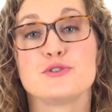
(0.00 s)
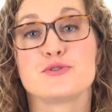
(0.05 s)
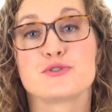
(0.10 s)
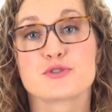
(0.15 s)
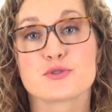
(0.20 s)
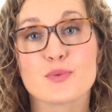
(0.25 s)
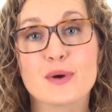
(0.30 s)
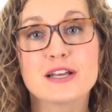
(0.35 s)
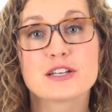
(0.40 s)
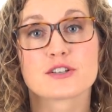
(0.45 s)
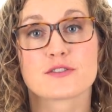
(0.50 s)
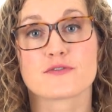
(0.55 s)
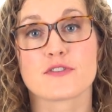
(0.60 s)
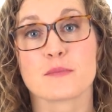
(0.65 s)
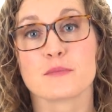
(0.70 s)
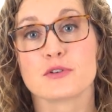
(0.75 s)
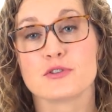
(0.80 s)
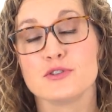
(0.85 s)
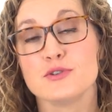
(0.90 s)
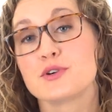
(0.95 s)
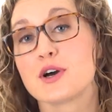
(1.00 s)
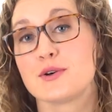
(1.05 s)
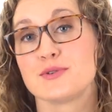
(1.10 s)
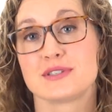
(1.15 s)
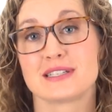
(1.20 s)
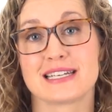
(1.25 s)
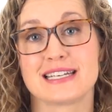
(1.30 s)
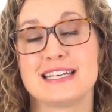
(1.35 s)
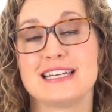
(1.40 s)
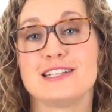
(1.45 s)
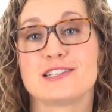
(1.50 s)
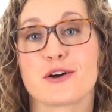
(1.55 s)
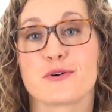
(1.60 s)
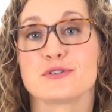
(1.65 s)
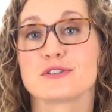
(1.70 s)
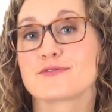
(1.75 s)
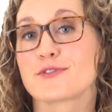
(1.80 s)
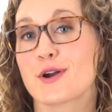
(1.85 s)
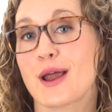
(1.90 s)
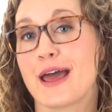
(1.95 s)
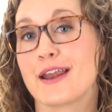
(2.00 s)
to switch from glucose to ketones for